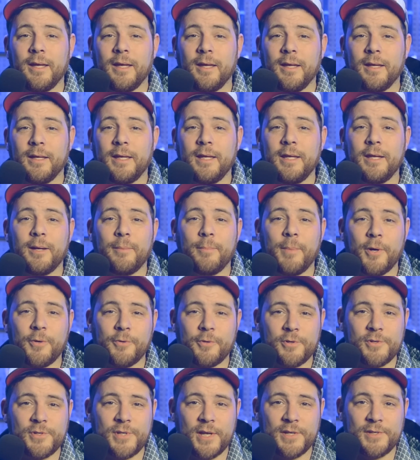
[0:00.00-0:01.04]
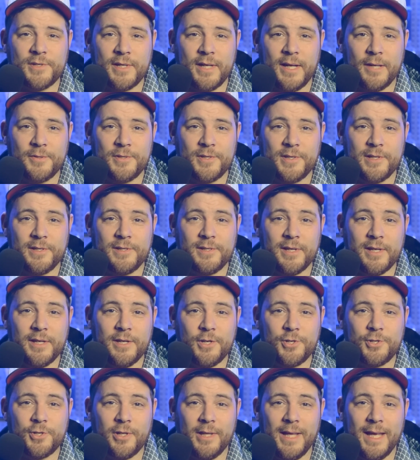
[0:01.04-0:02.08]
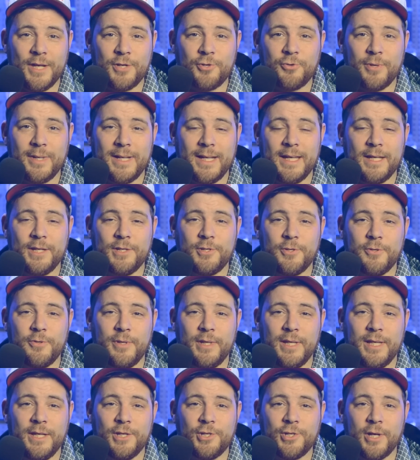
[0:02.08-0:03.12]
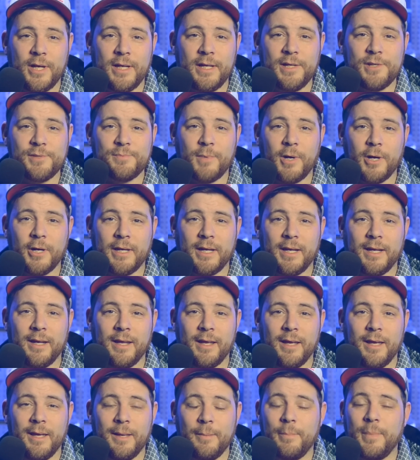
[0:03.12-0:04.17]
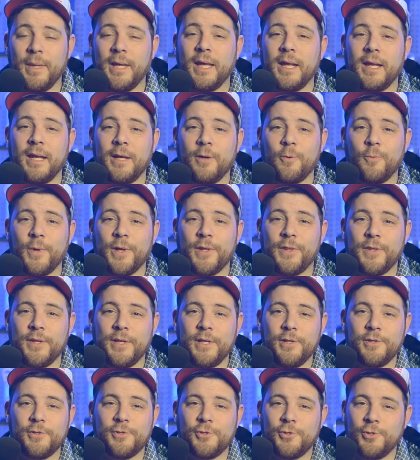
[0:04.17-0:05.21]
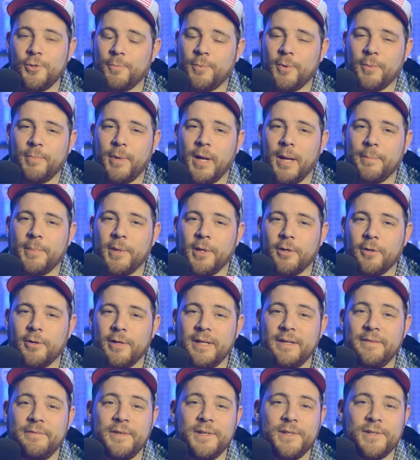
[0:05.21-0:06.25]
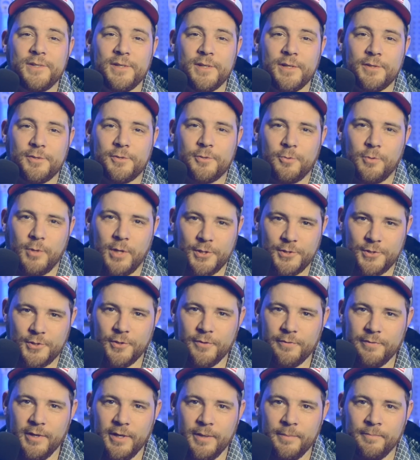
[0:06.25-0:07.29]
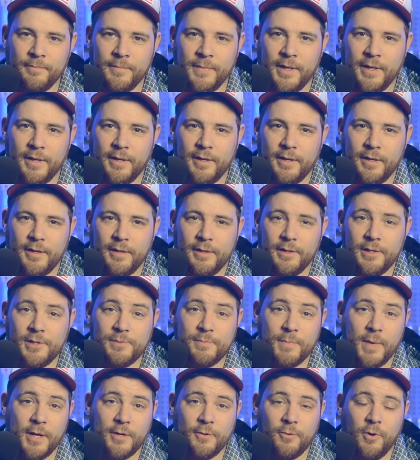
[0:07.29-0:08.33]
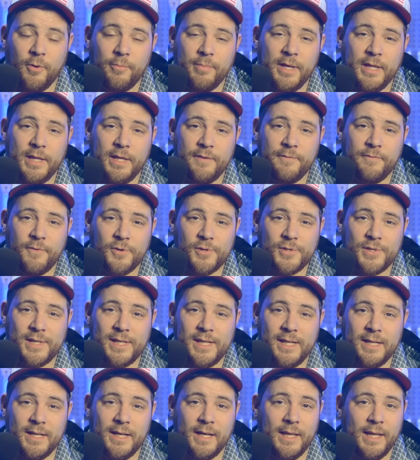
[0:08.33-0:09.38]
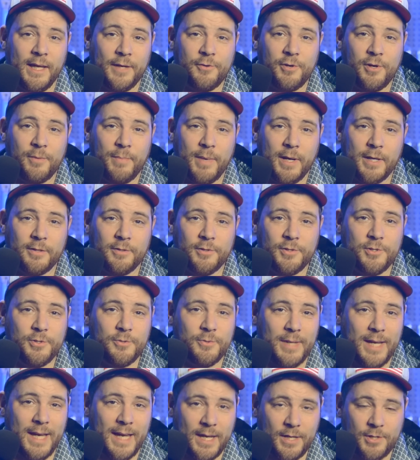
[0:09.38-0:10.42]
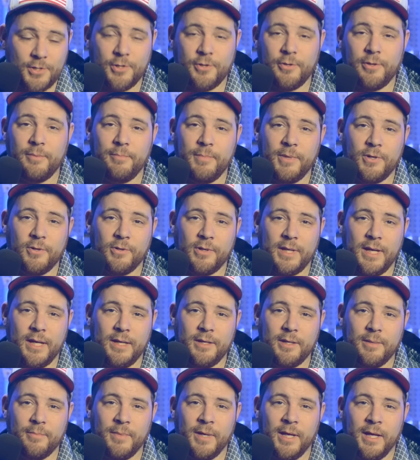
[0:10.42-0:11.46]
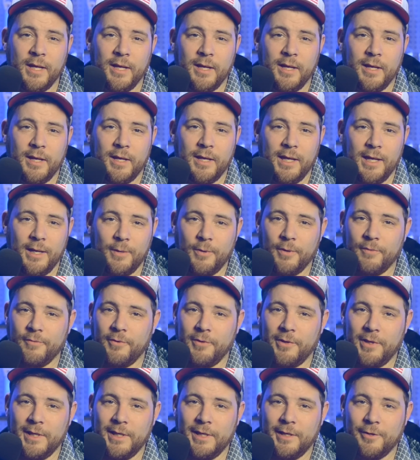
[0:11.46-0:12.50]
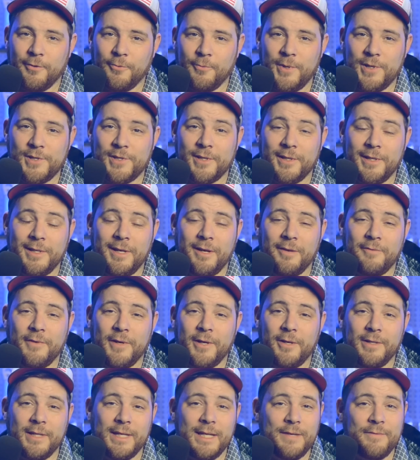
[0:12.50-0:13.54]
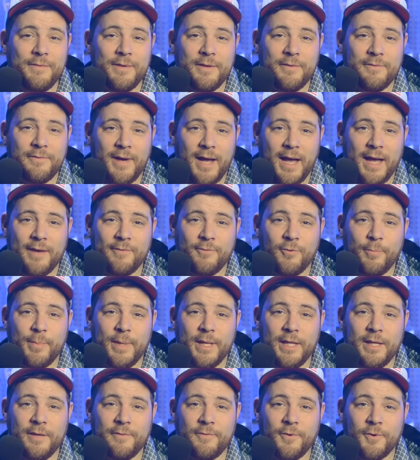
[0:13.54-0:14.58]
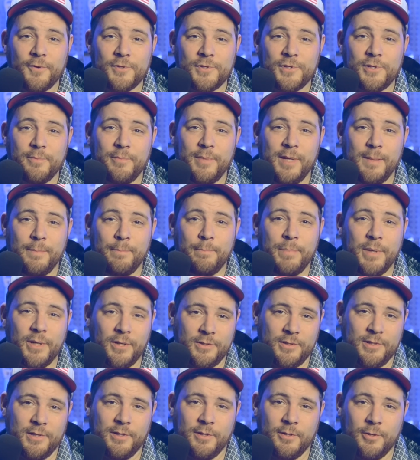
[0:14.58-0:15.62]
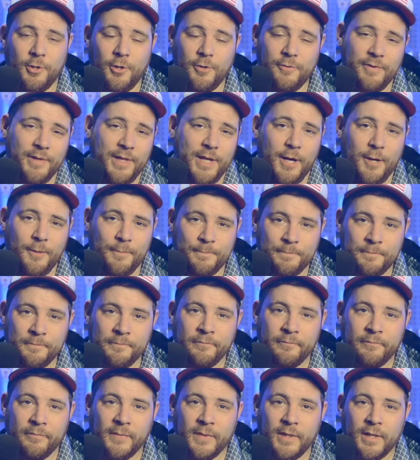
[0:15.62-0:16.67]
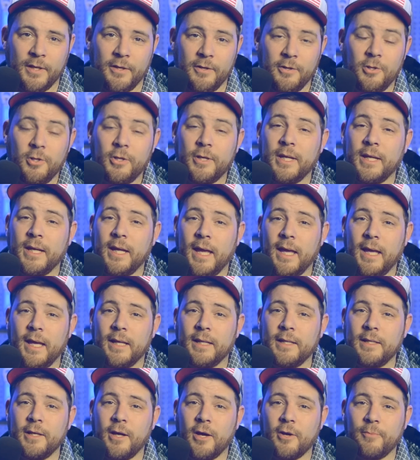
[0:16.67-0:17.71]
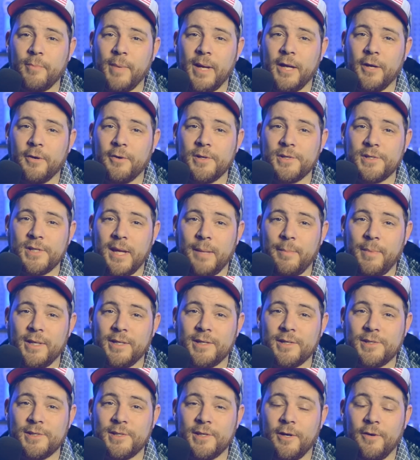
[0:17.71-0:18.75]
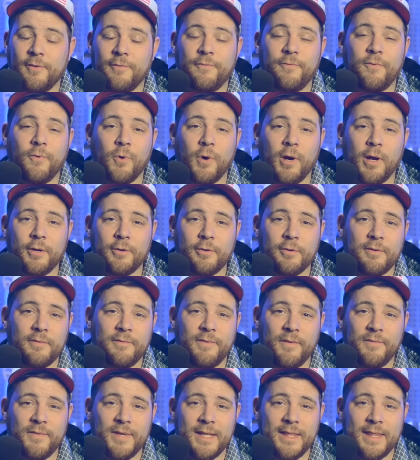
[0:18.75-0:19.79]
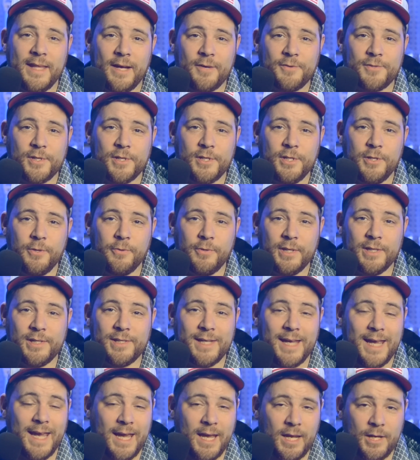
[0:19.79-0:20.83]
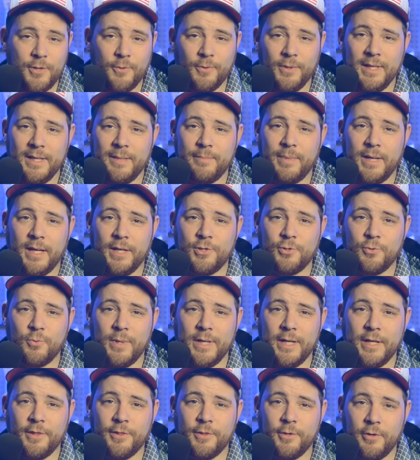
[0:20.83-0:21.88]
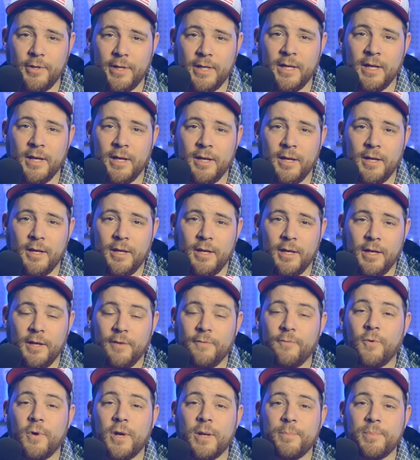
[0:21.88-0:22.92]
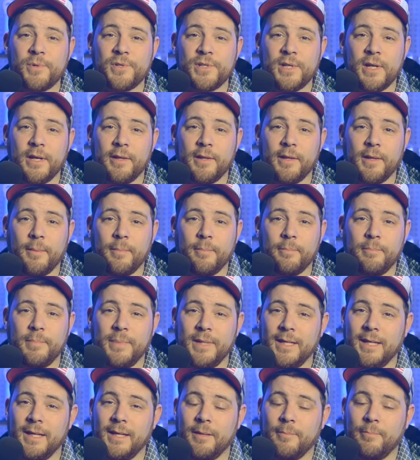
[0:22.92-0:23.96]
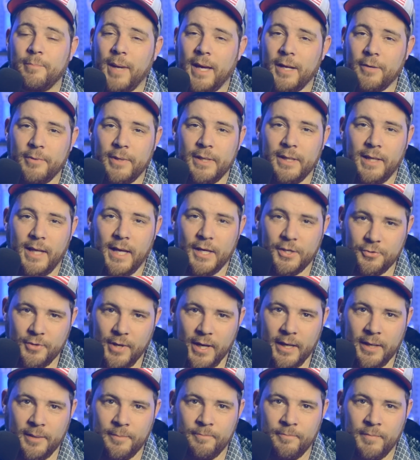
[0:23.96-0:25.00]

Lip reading: Kia Motors has announced its initial entry into the Chinese market, beginning with the super popular EV6 crossover. This model will be the first Kia electric model to enter the Middle Kingdom. However, the recently unveiled EV5 will be the first to be built over there. Looking ahead, the automaker is aiming to sell 450,000 units annually by 2030, and 40% of them being battery electric.